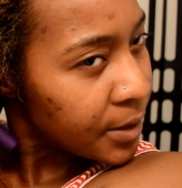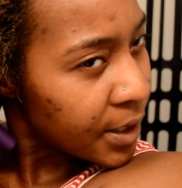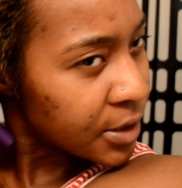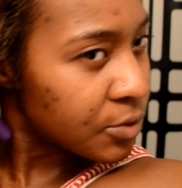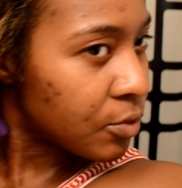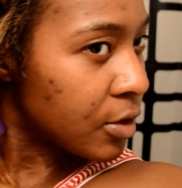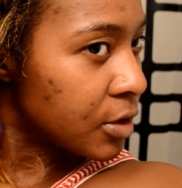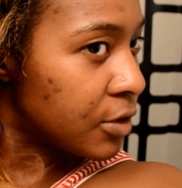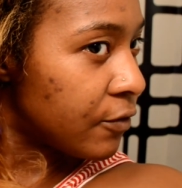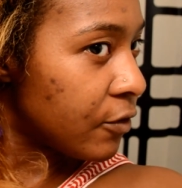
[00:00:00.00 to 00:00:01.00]
has
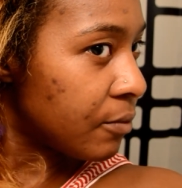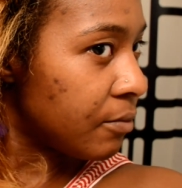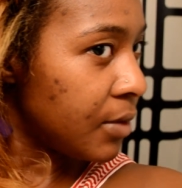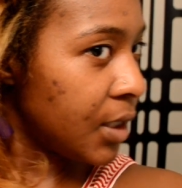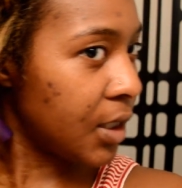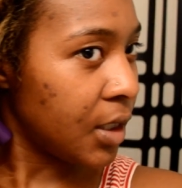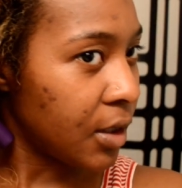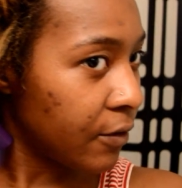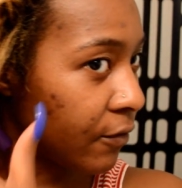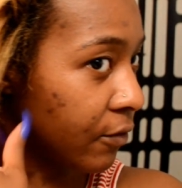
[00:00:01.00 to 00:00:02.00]
worked for
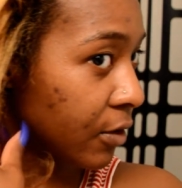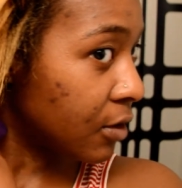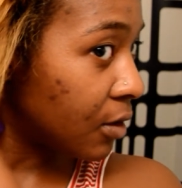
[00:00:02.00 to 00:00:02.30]
me for a